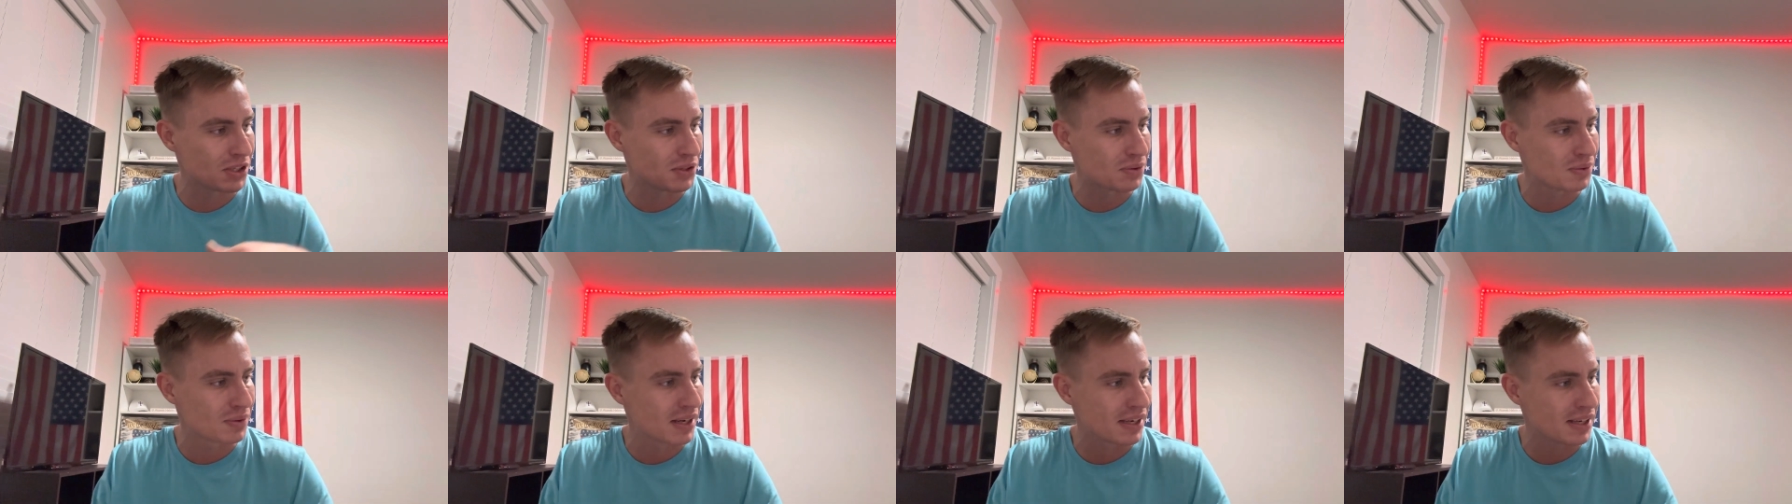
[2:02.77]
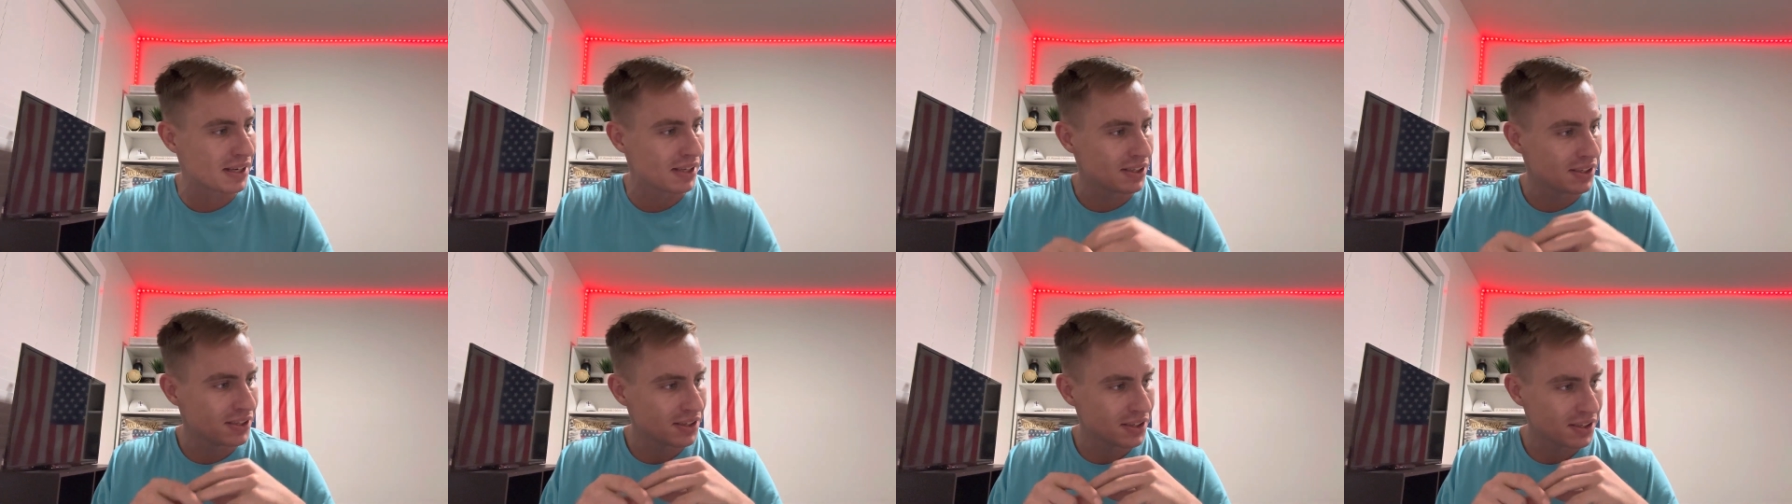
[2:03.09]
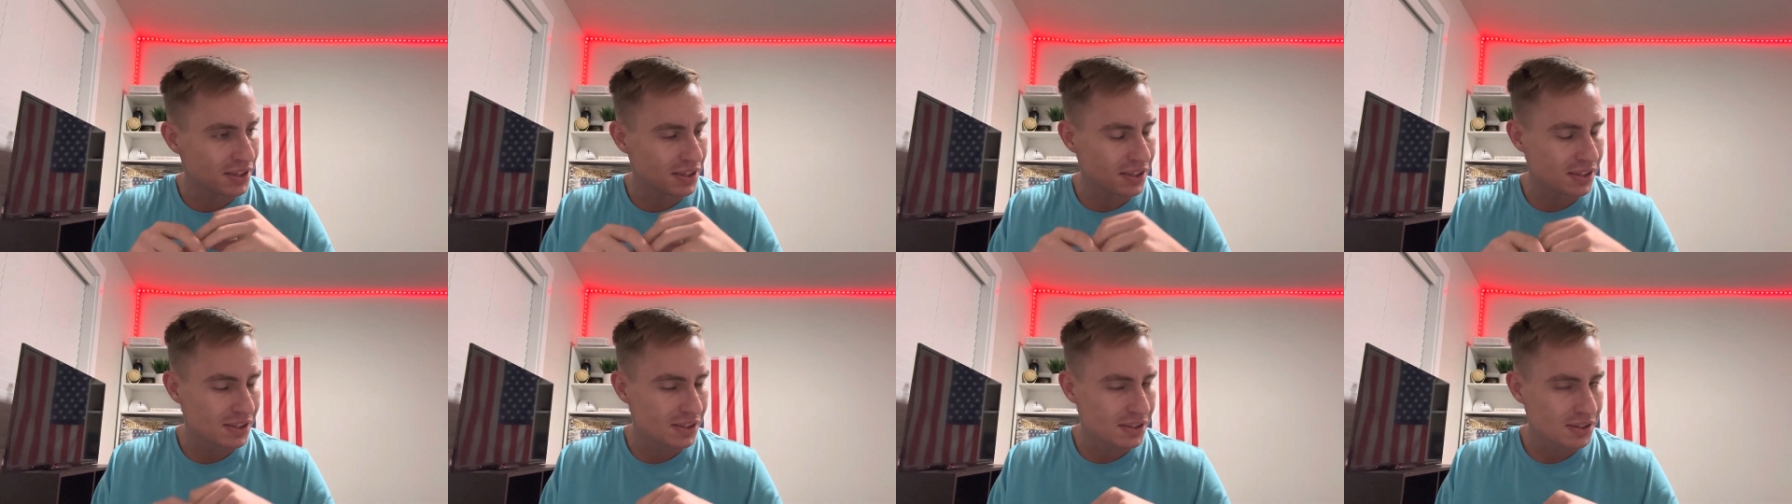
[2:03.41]
away,
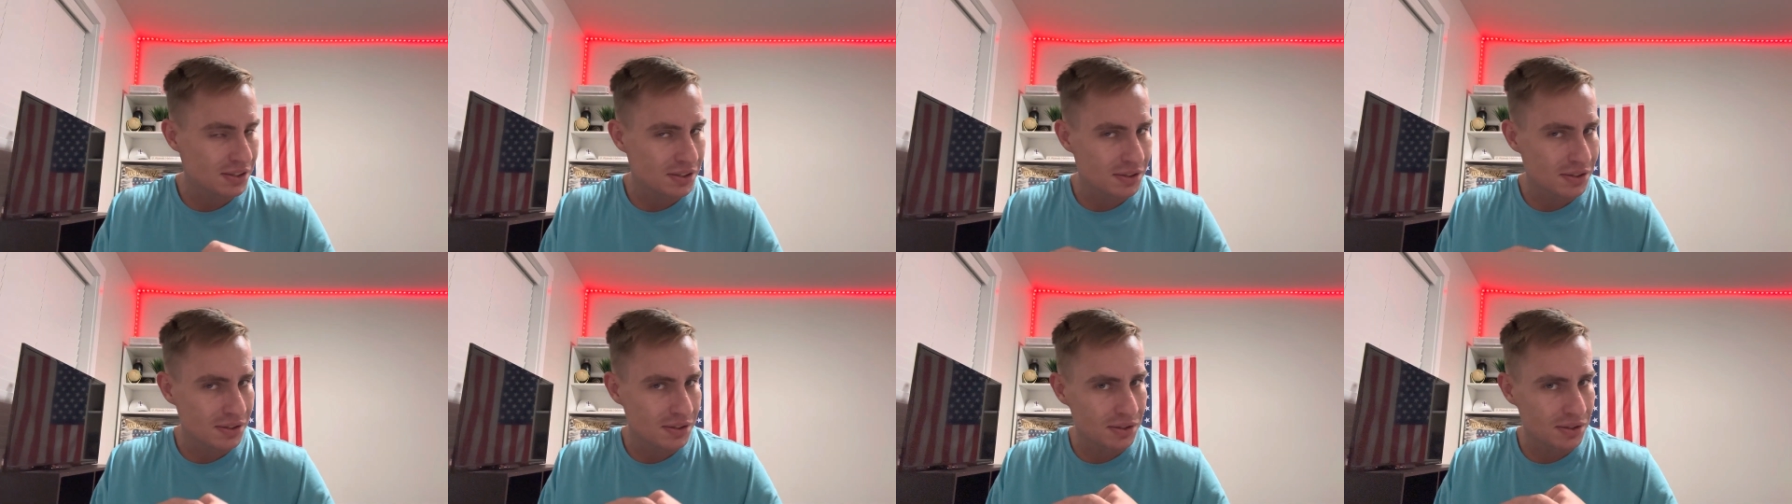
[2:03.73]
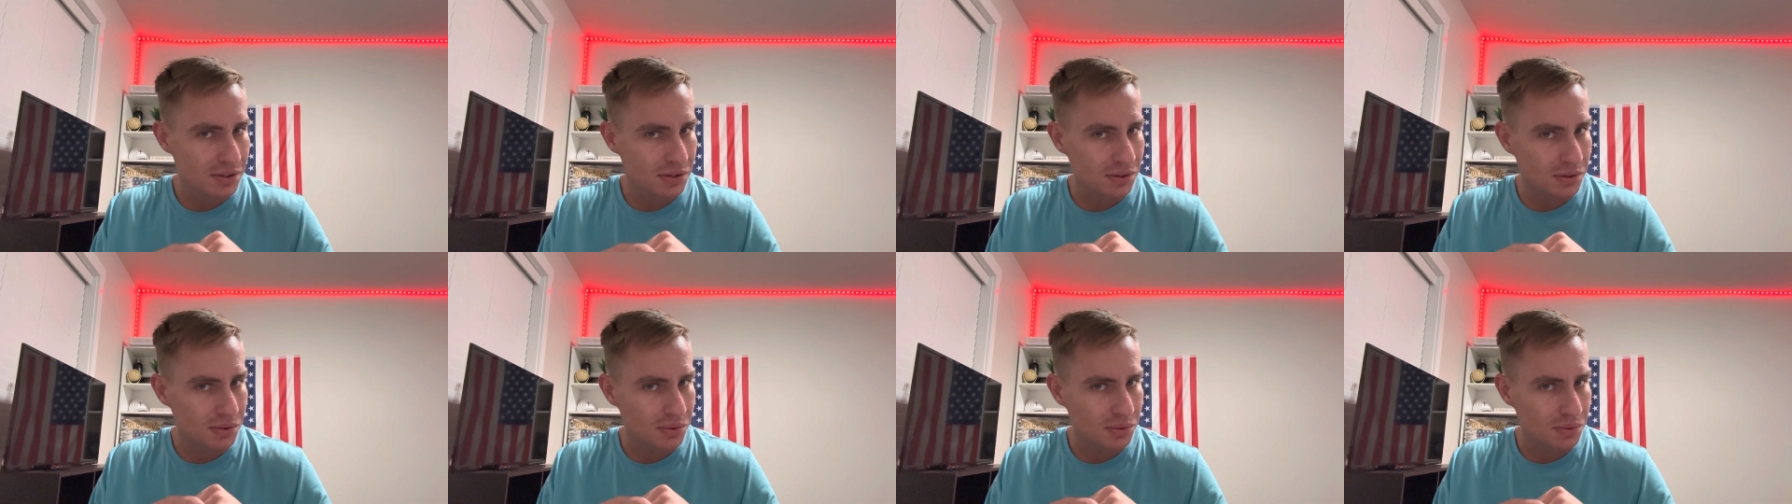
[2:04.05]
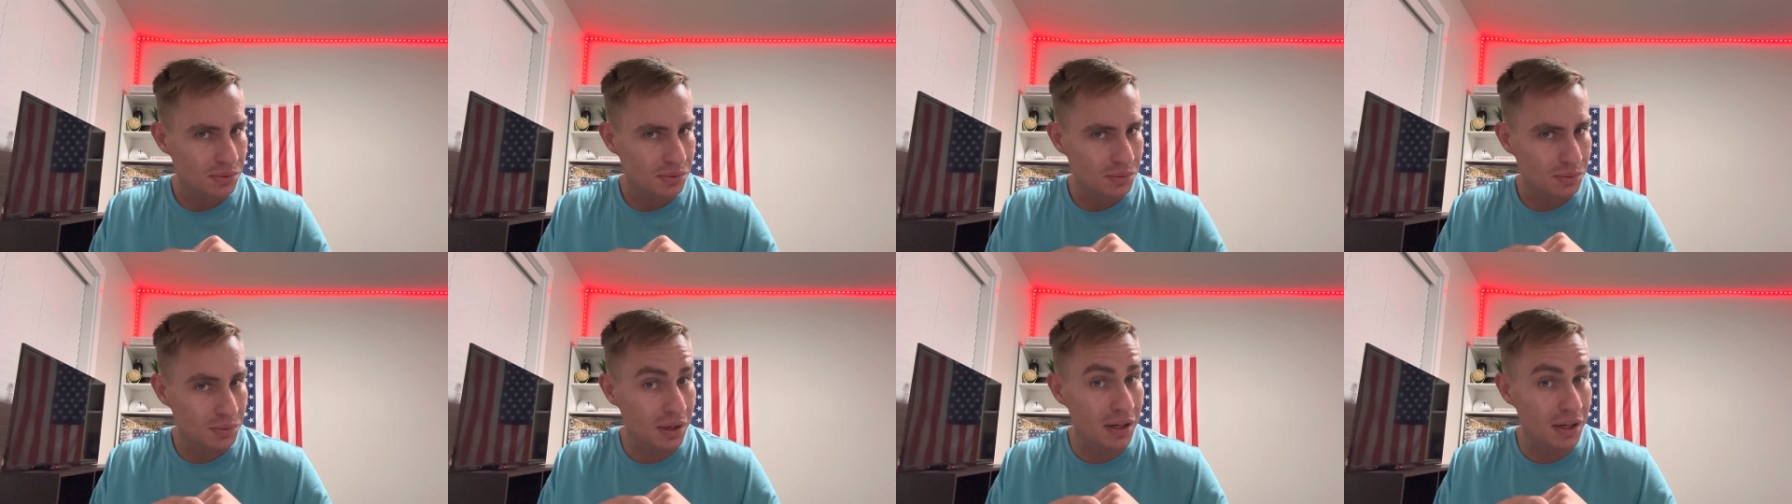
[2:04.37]

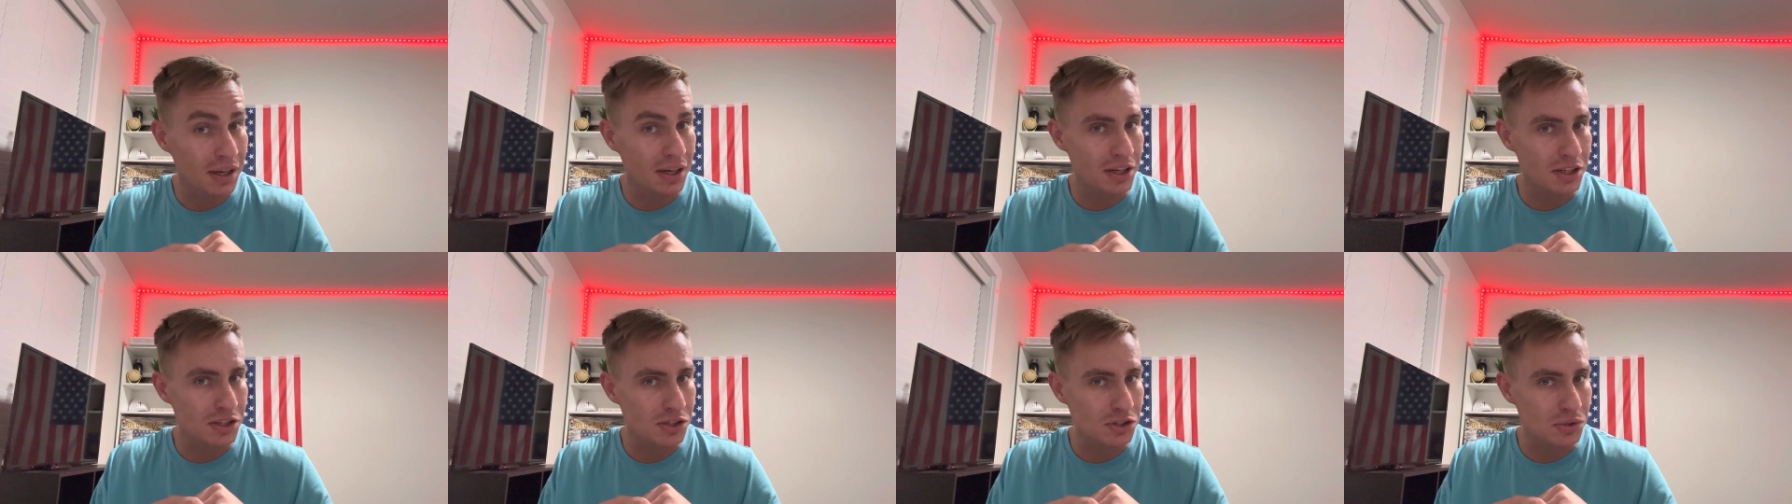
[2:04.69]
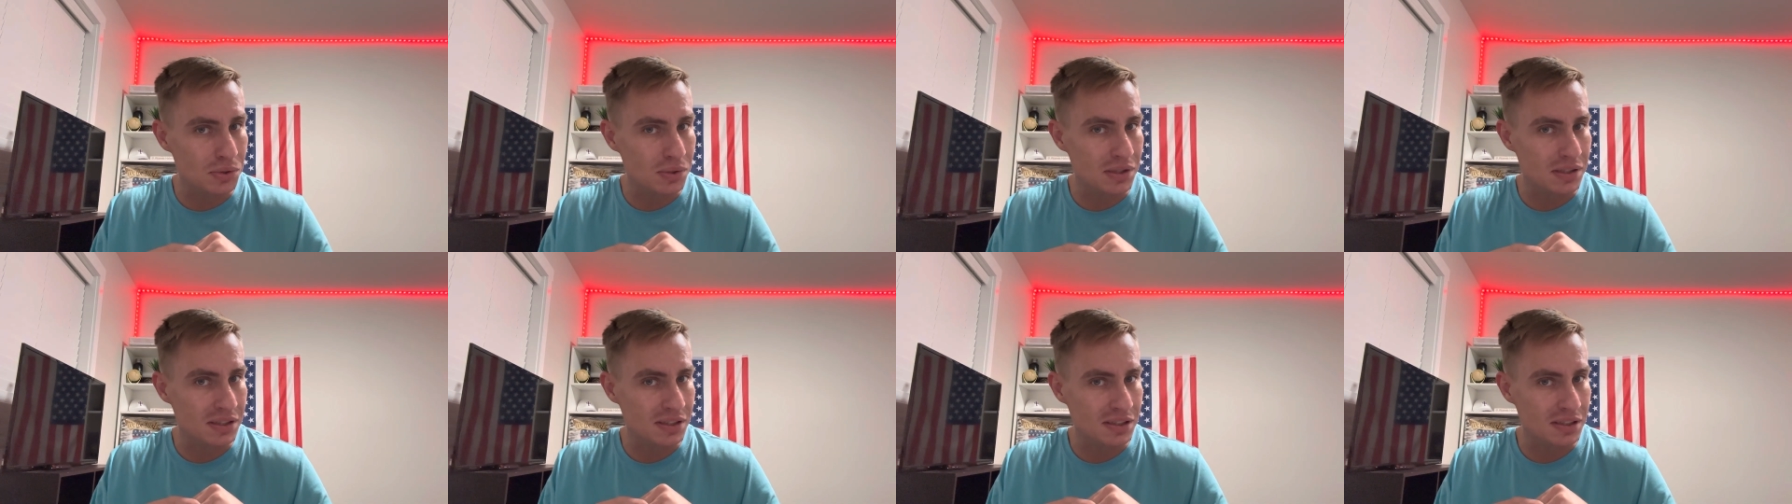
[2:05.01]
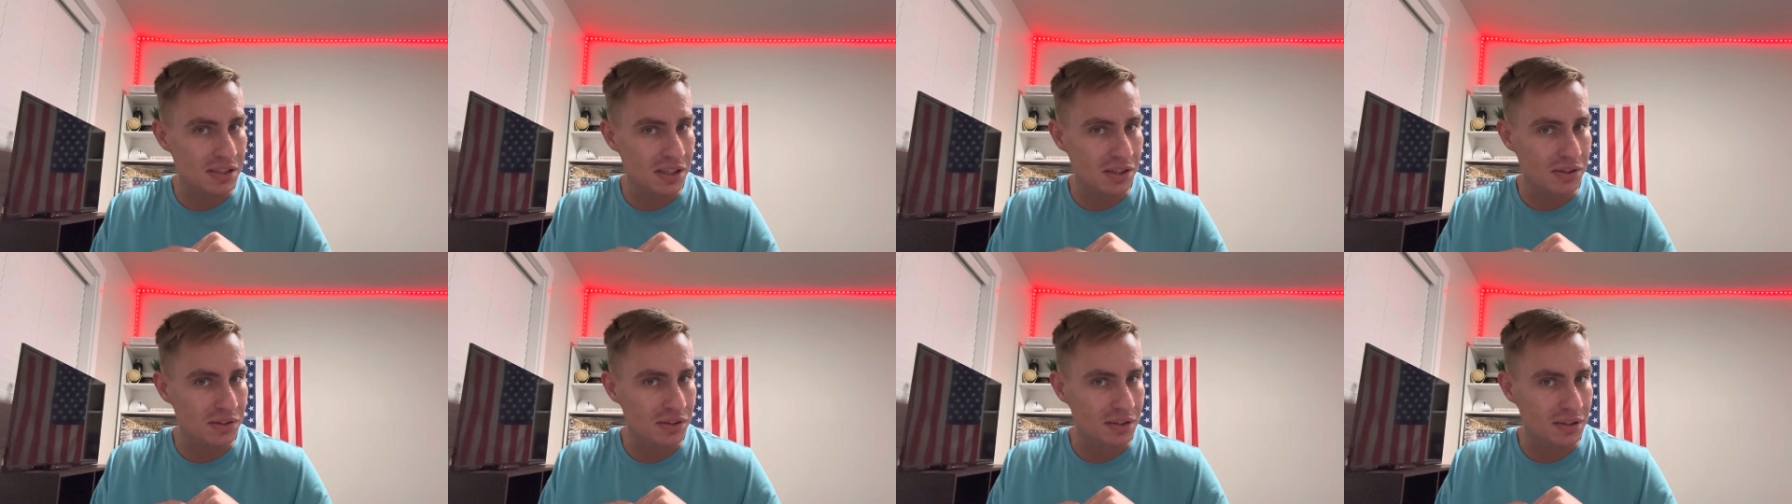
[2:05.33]
we're going to do it
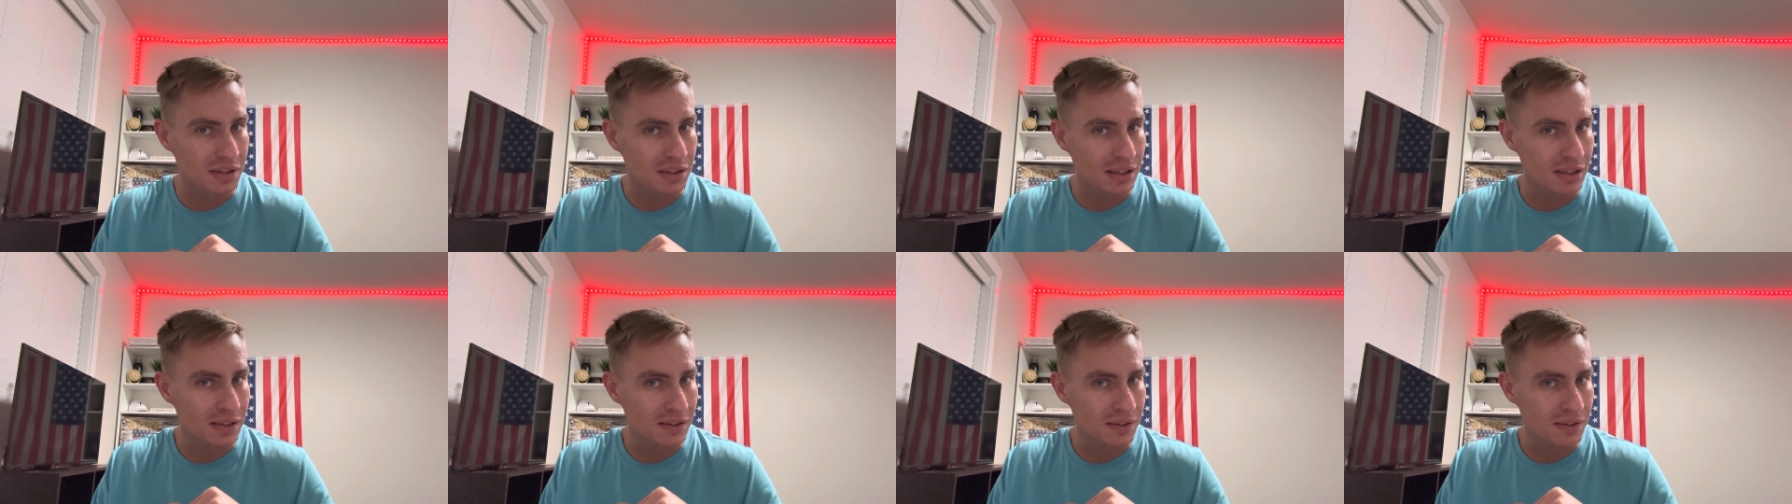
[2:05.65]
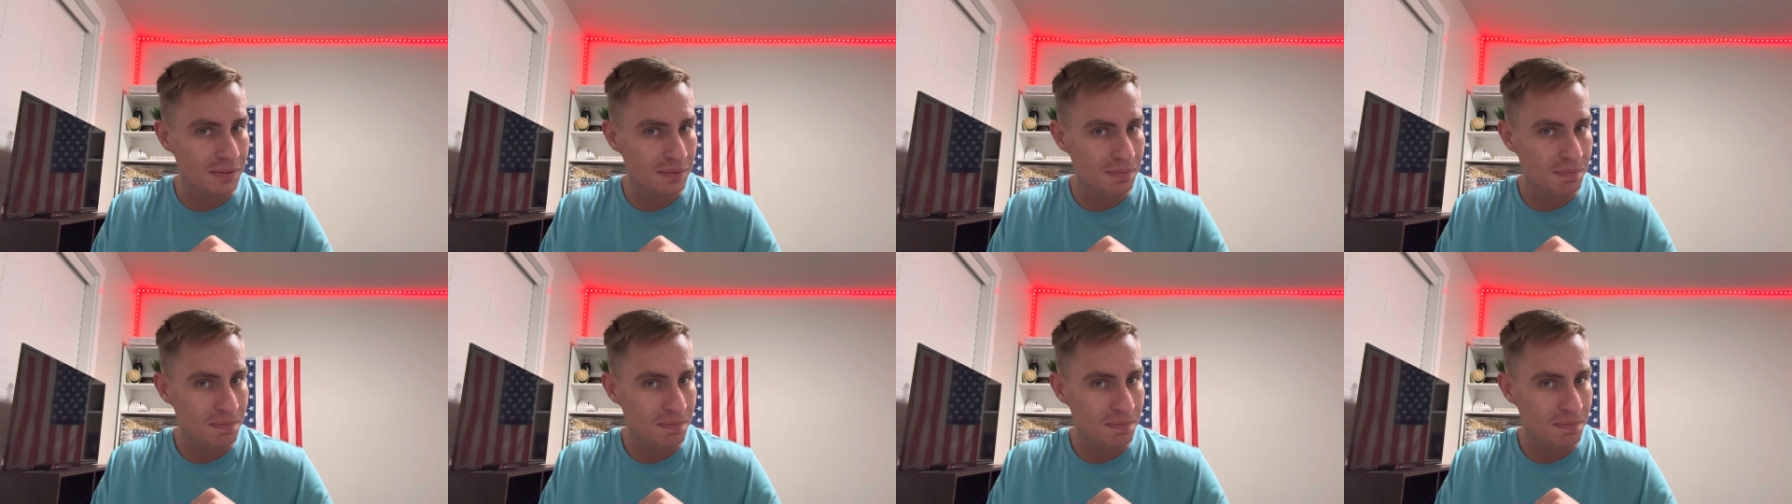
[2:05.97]
secretly.